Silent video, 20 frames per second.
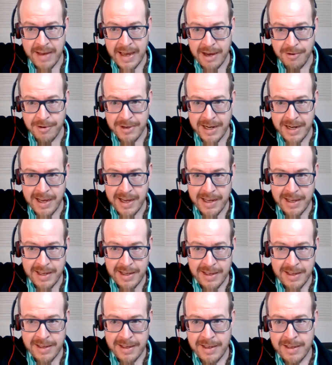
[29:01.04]
How can I?
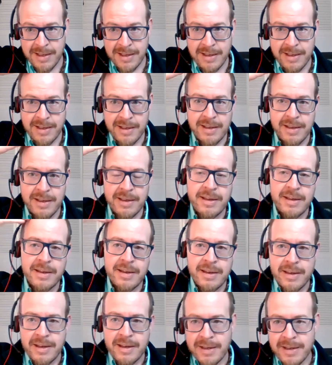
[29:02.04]

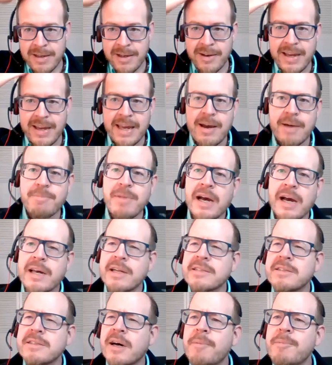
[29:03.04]
Okay, I'm not going
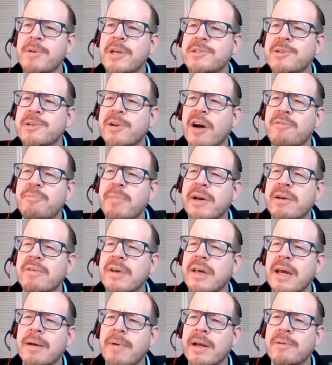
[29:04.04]
to talk. I'm going to turn off my own
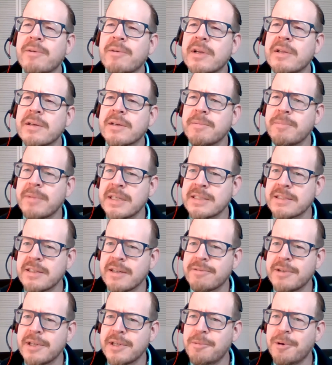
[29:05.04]
camera. I don't want to look at
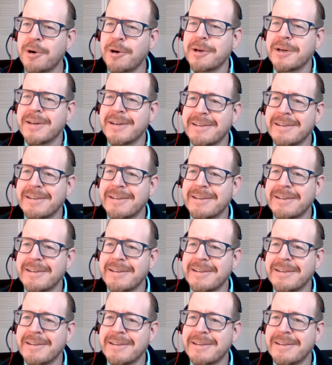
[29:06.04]
myself anymore.